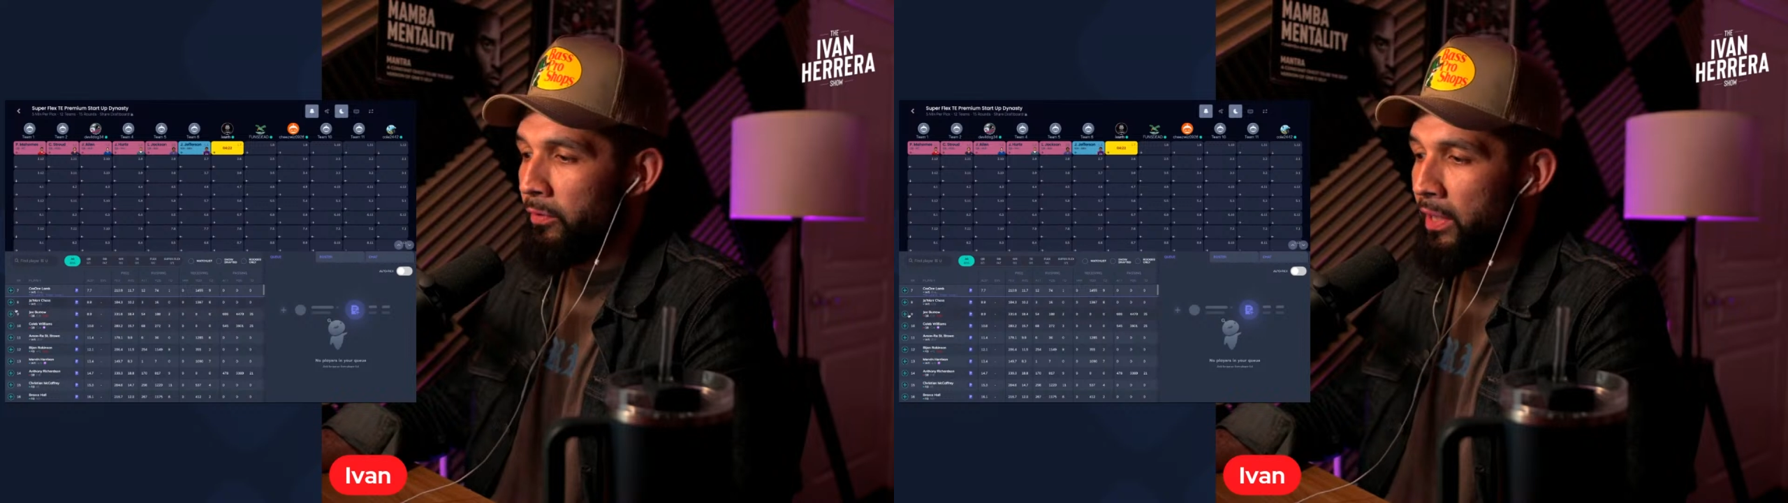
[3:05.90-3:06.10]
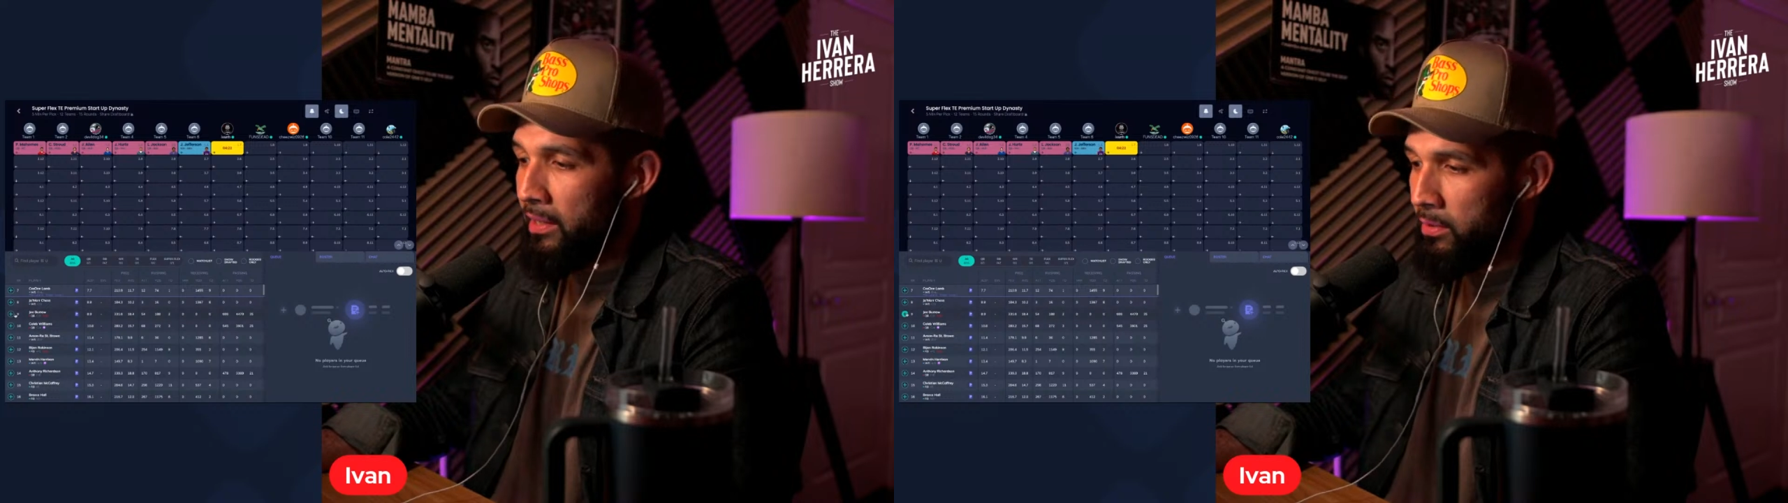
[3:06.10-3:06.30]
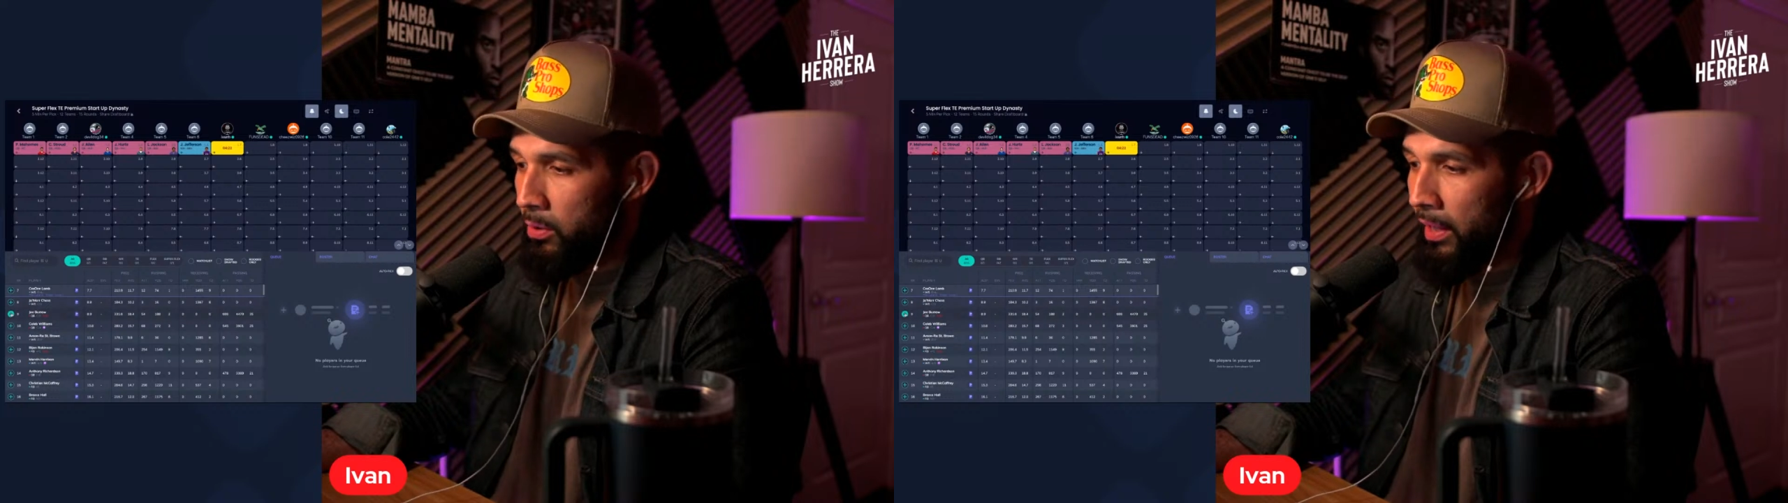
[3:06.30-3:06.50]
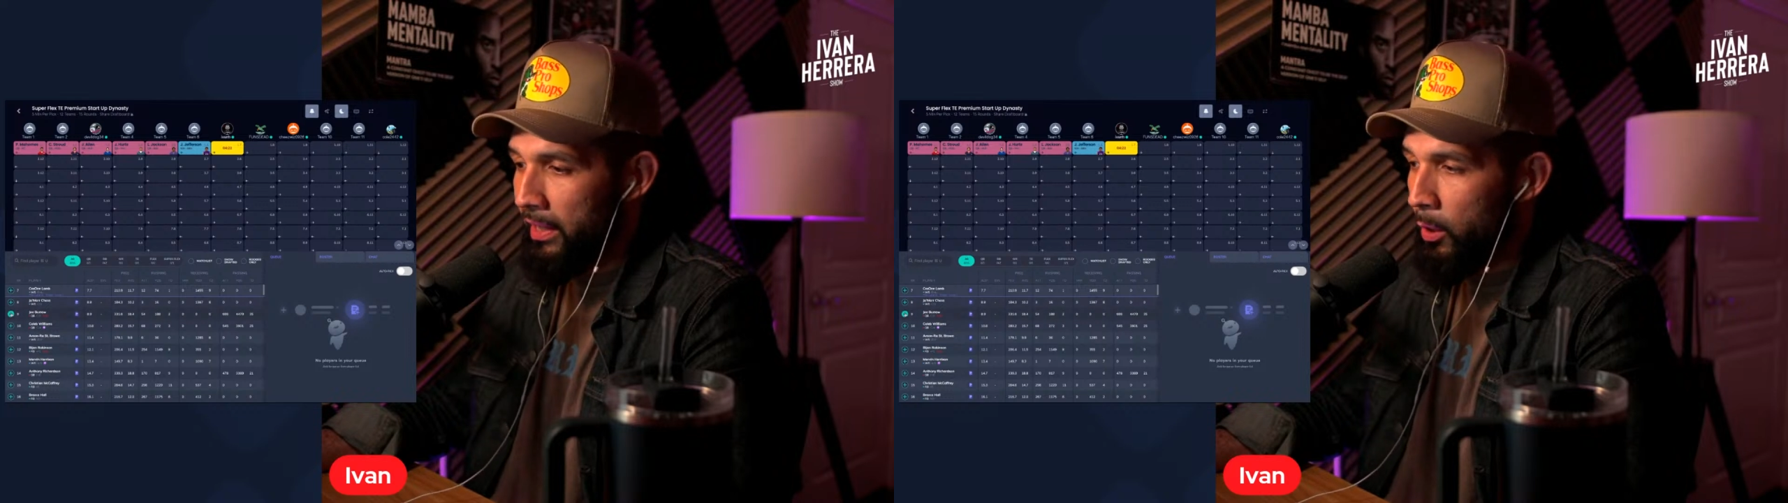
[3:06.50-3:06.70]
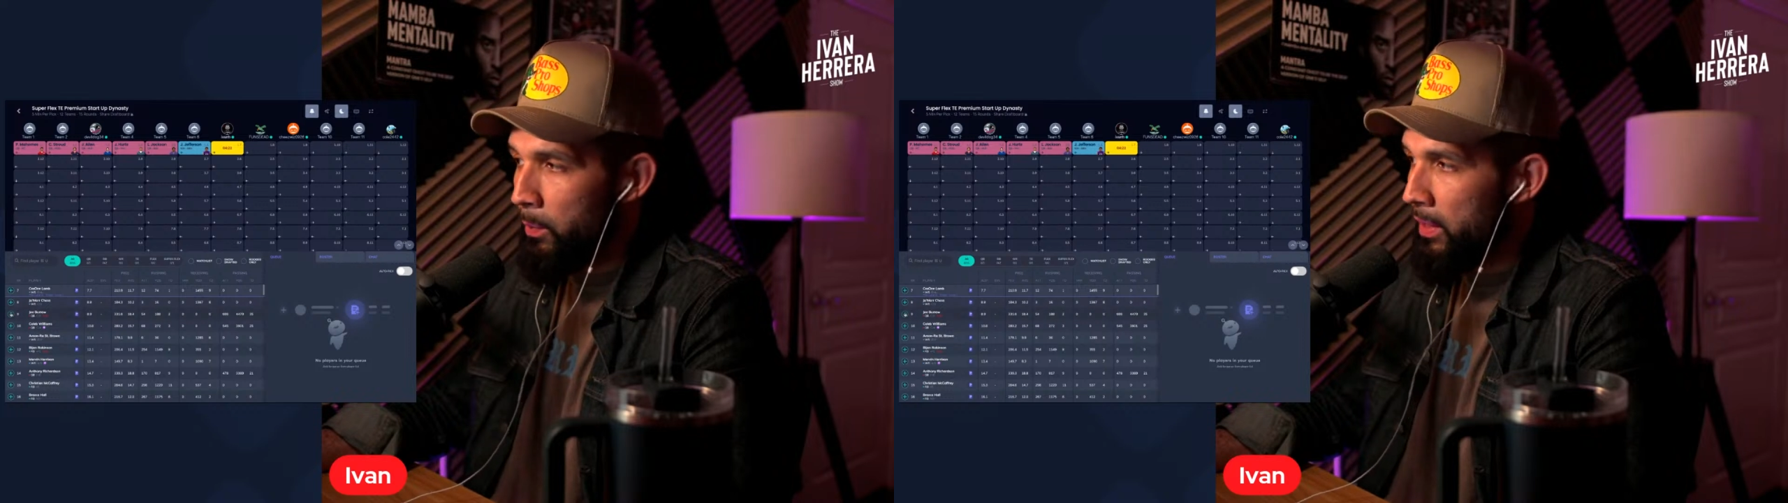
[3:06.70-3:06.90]
flex. So I'm going
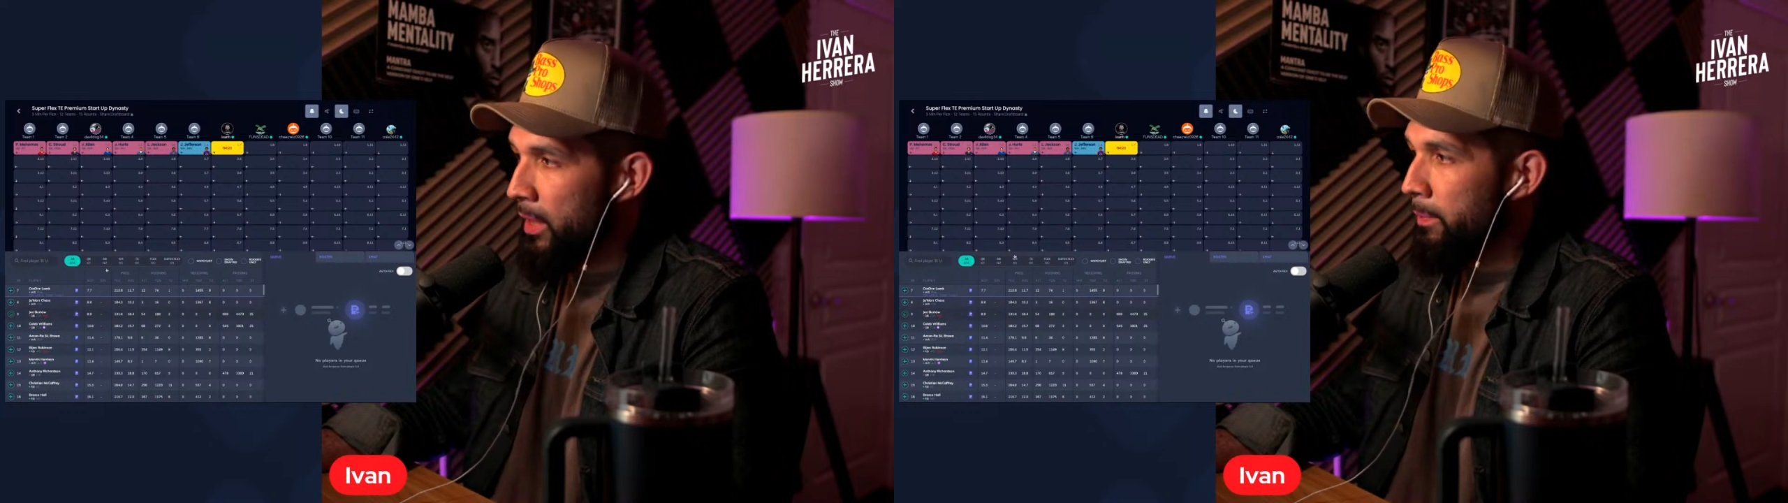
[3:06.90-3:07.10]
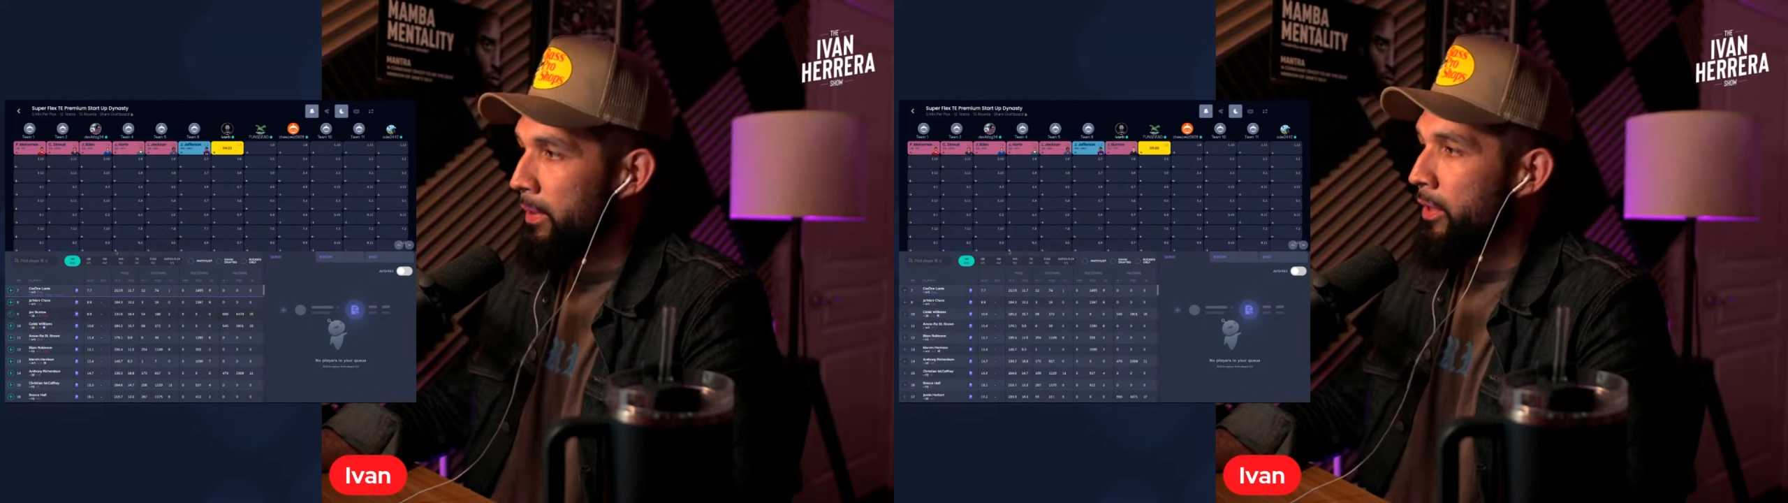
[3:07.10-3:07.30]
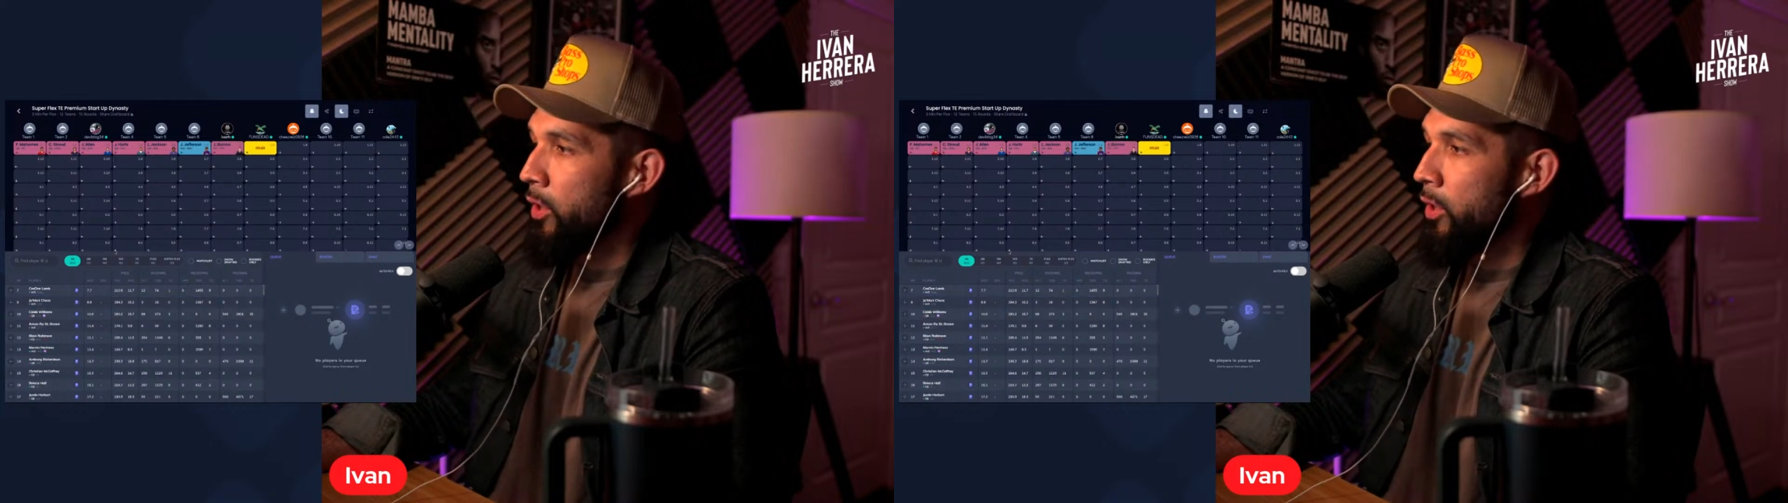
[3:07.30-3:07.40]
to open it up